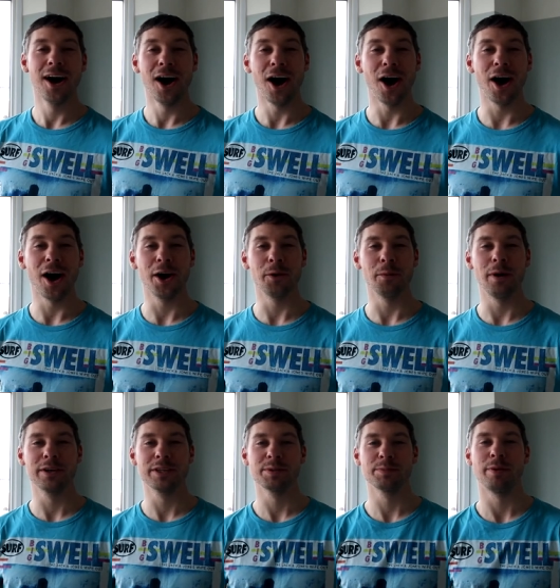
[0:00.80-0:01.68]
Hi,
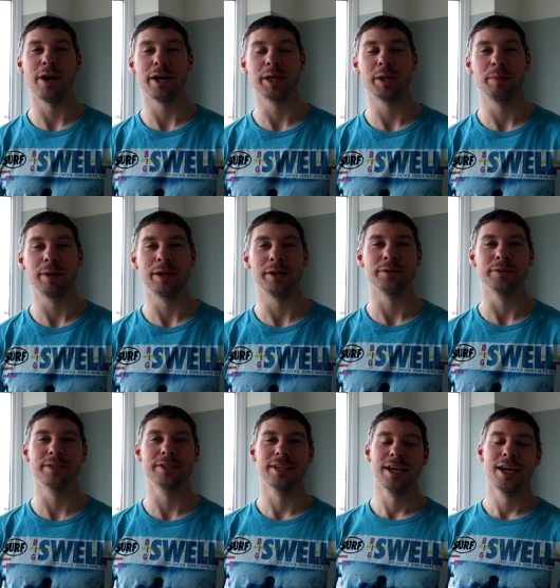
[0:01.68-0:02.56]
welcome to Barclay
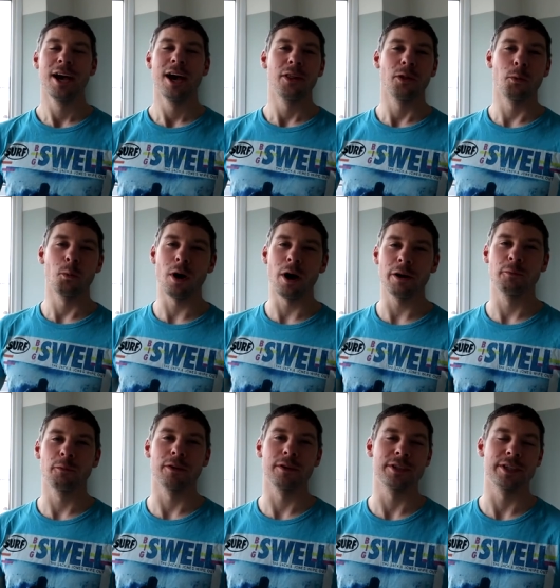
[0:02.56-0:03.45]
Builds. The
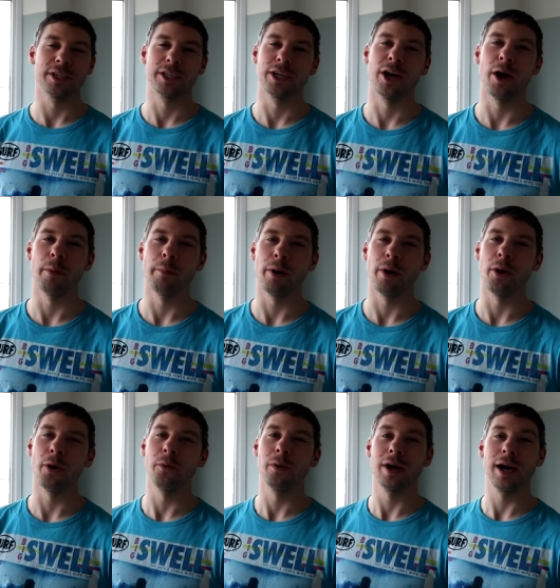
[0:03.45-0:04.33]
wife wanted a curtain
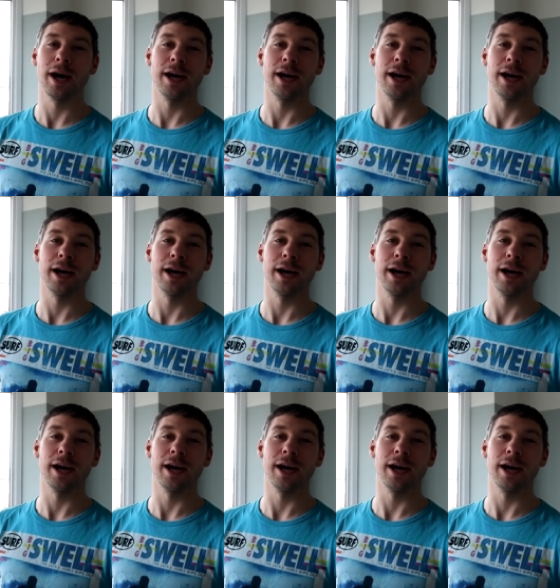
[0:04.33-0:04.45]
pole